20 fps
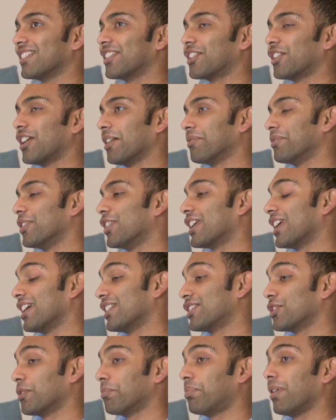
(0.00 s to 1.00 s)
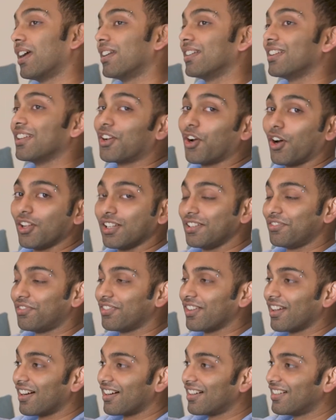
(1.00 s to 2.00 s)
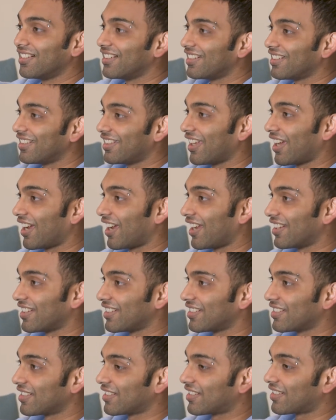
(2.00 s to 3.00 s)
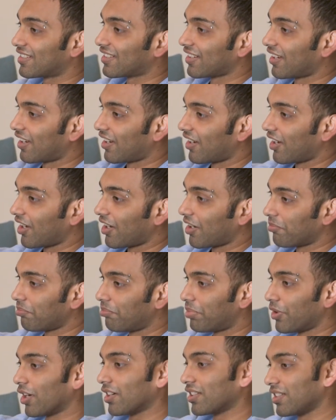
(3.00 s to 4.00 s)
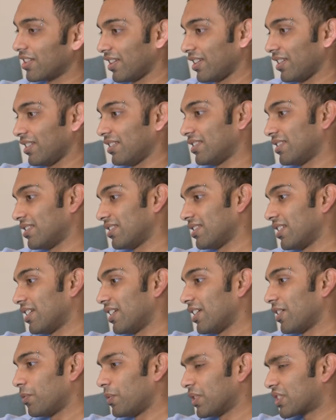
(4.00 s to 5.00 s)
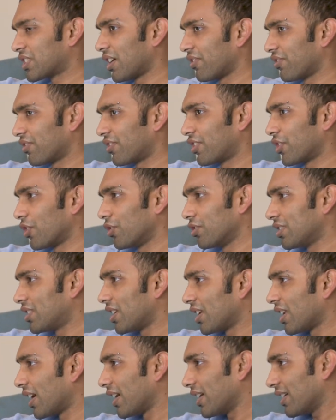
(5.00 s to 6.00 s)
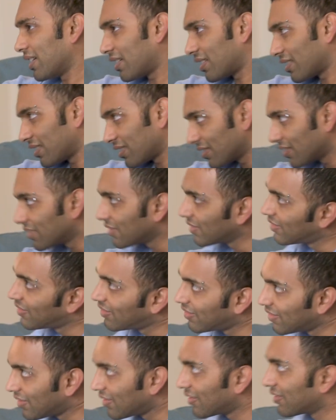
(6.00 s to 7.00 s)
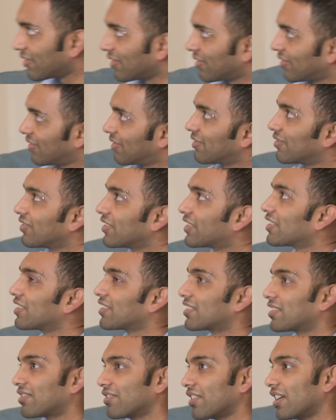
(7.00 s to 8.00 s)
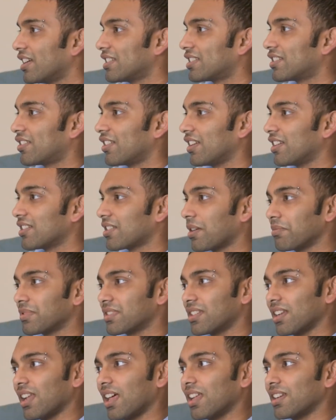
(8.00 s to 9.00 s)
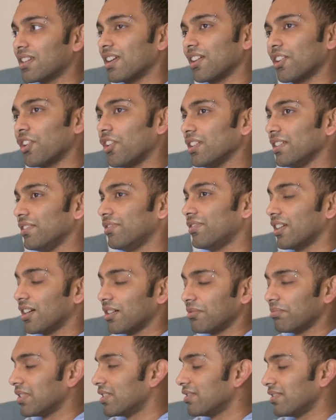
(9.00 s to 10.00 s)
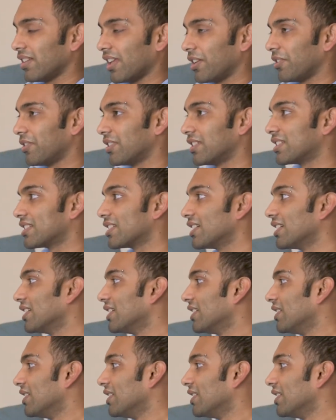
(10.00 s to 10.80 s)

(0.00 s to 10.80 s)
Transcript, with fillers: Crap. Okay, so apparently cauliflower, there's uh, broccoli, which I've grown to like, which is very strange. I'm still anti cauliflower, but, anyways.